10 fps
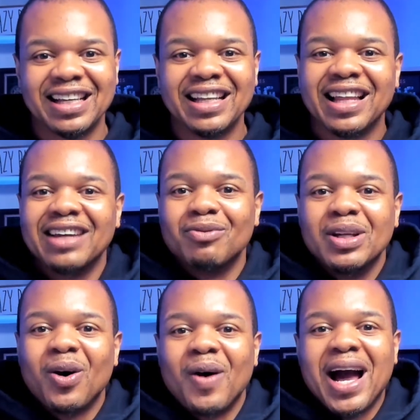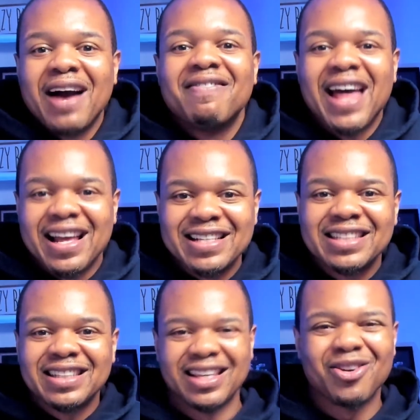Like, we don't have that
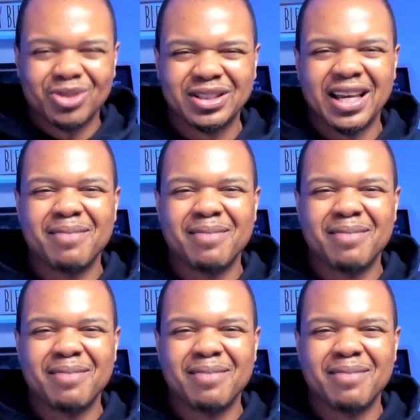skill set.